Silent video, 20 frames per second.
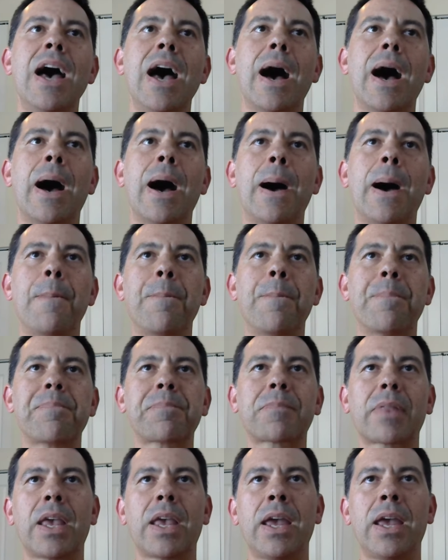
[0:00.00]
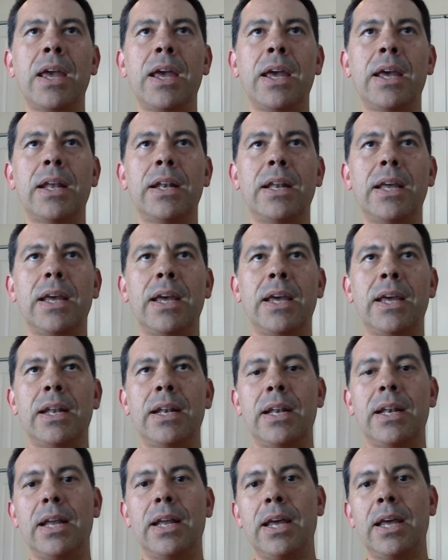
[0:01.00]
um, and
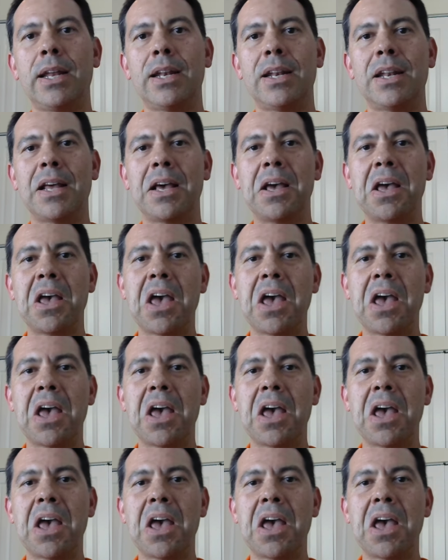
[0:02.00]
and and